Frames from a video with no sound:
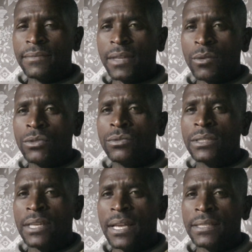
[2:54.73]
I want to
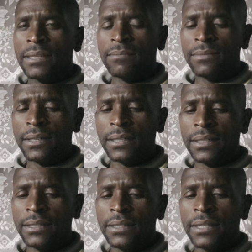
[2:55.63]
discuss them
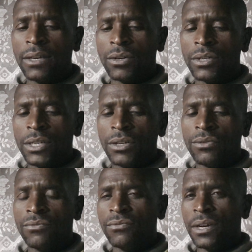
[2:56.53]
in the order
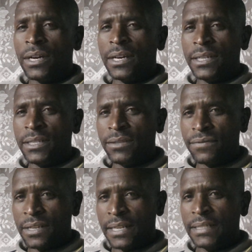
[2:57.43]
of
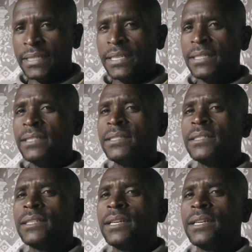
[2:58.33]
difficulties.